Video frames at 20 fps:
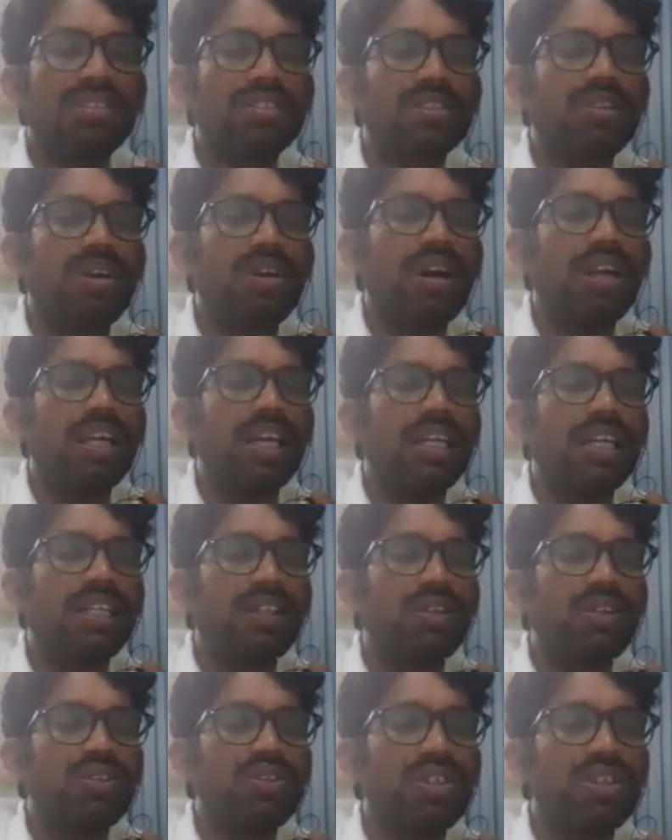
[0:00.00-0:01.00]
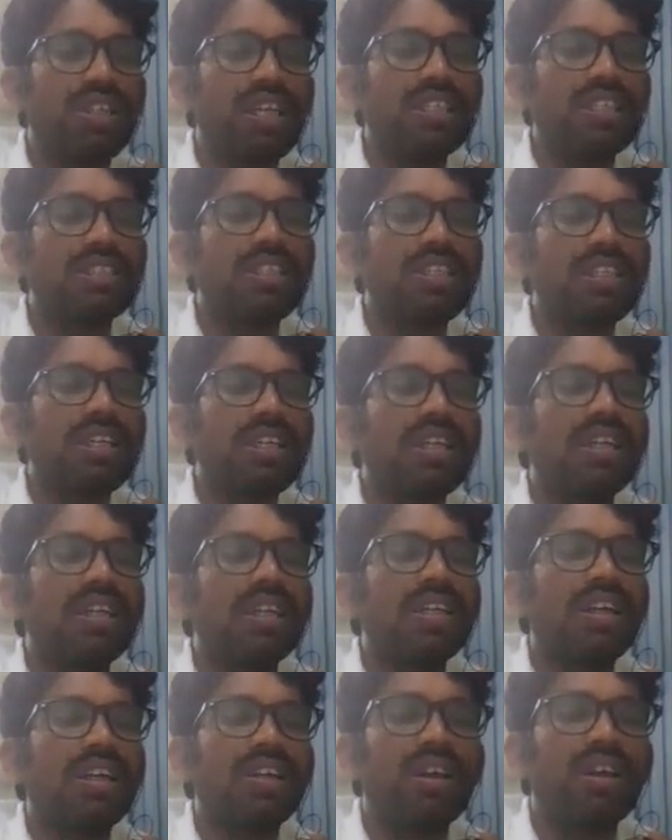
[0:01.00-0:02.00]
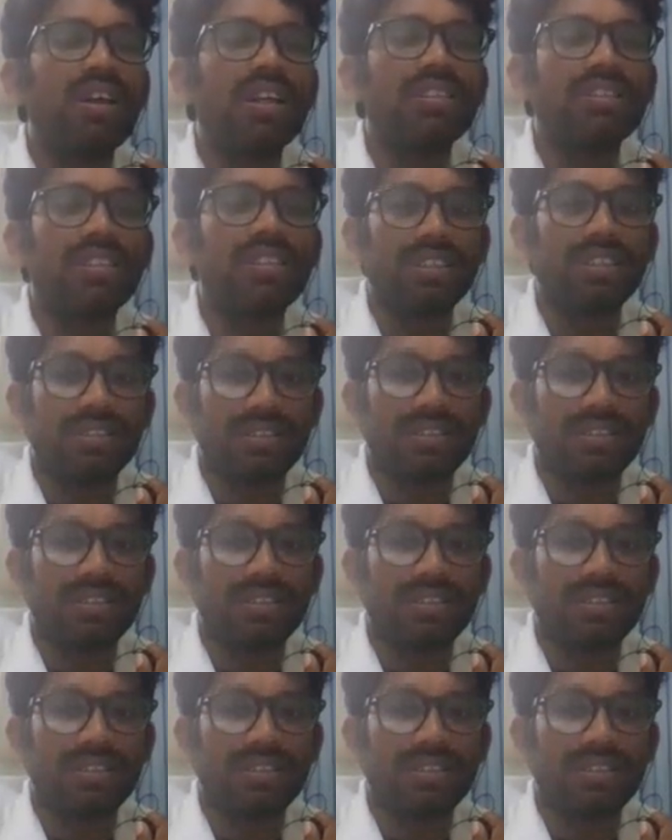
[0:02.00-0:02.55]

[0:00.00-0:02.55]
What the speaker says: called heterogeneous catalysis.